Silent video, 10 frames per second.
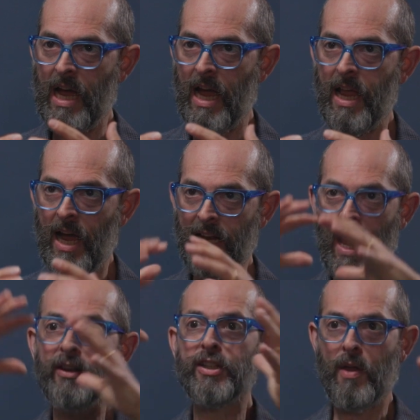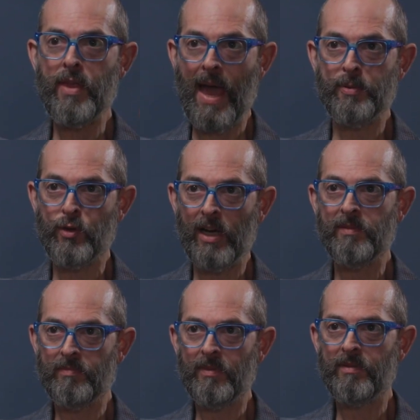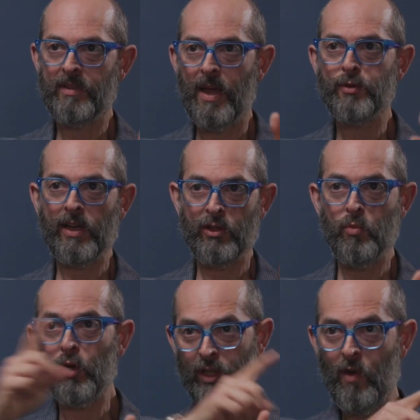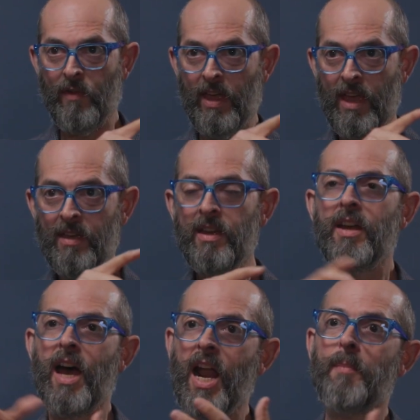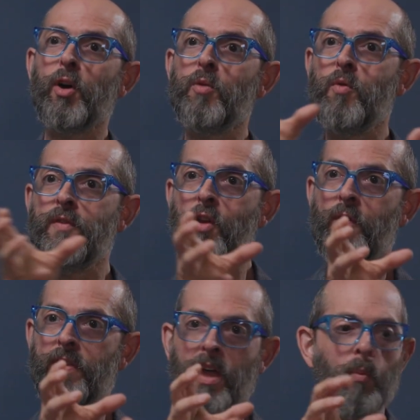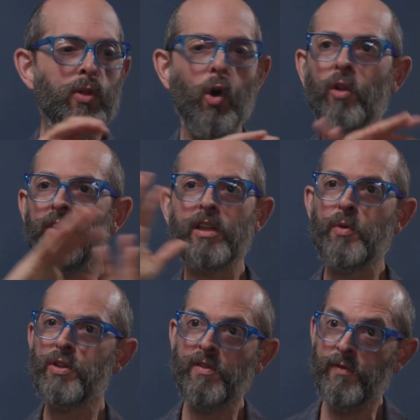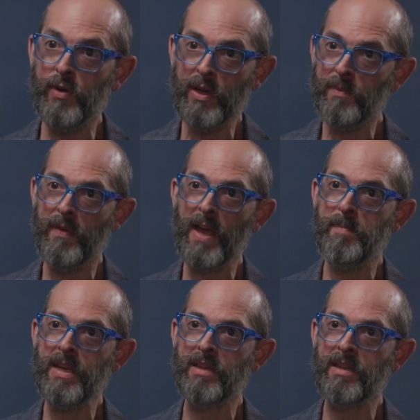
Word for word: I, I understand the abstract, the abstract that you wanted over there, and I'm going to move it over there with all the degrees of freedom that that